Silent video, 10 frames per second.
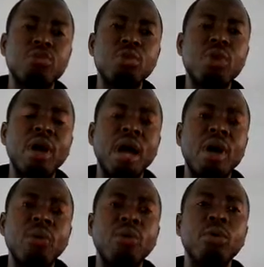Do you know
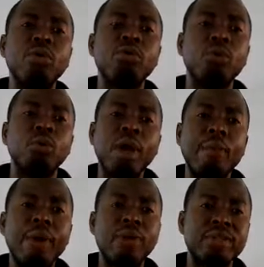how to go
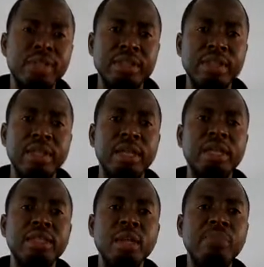about it?
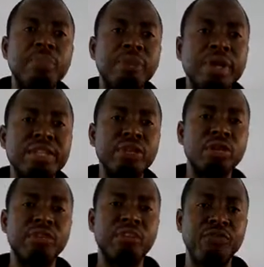The preparation
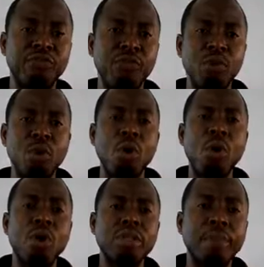of the fufu
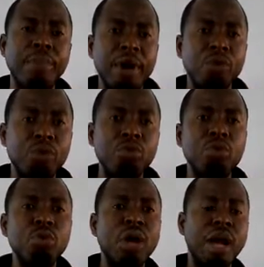or the banku, do
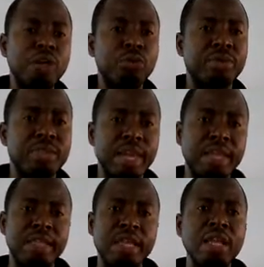you know how to stir
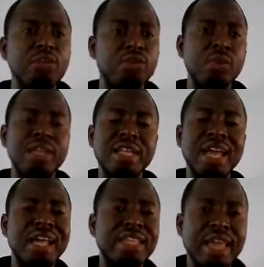it so that
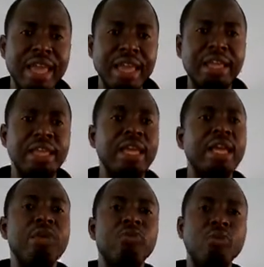at the end
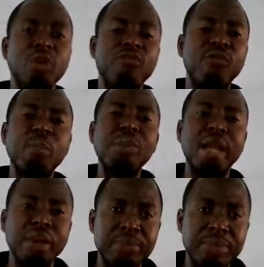it will not form
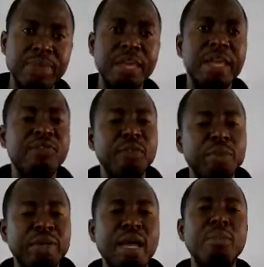lumps? If it
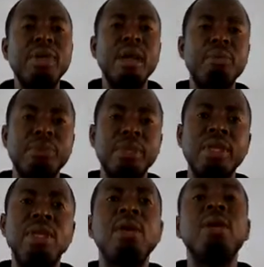becomes
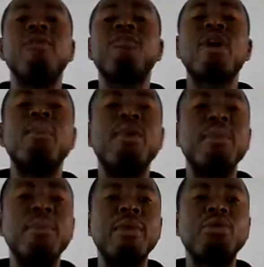lumpy, family
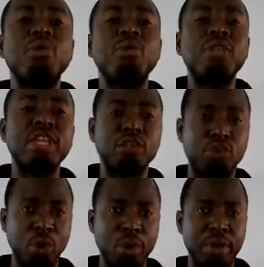members will not
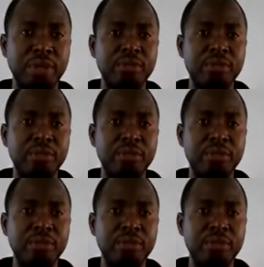enjoy.